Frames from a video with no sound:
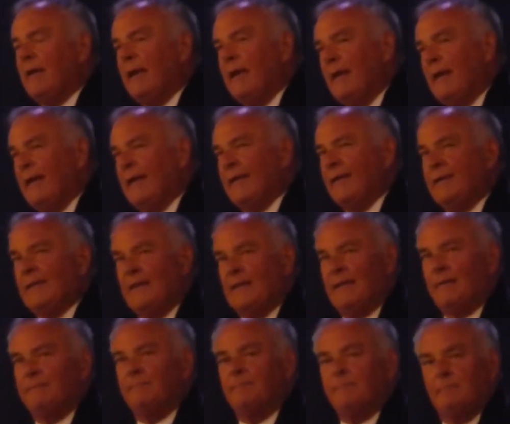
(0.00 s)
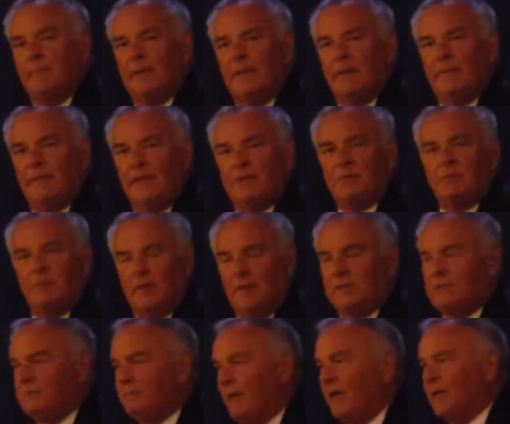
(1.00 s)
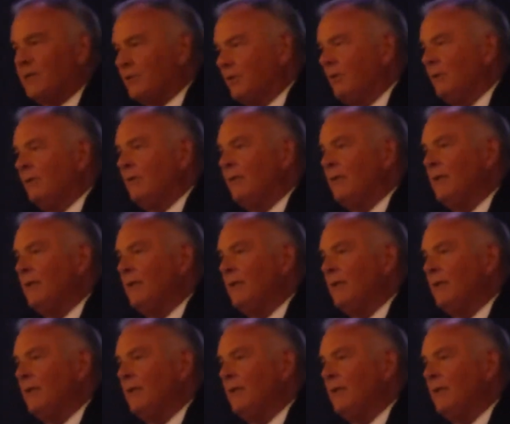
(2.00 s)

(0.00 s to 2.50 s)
and that's really special.